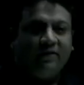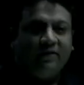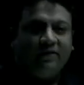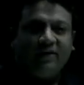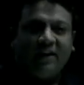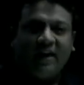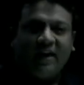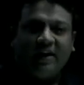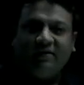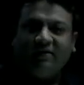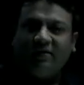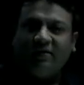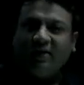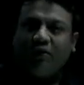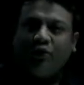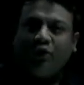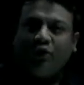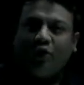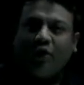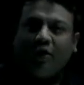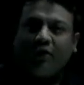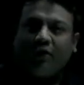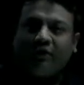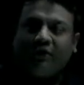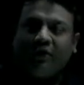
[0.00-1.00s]
sales and
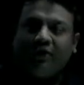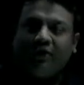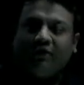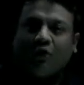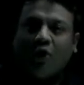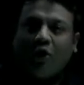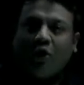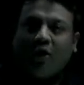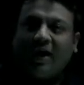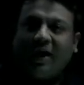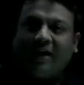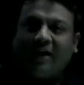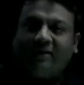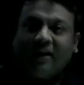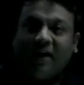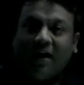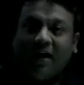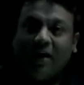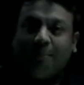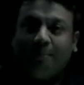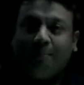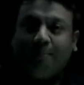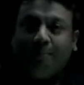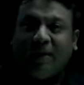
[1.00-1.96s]
cost is called as a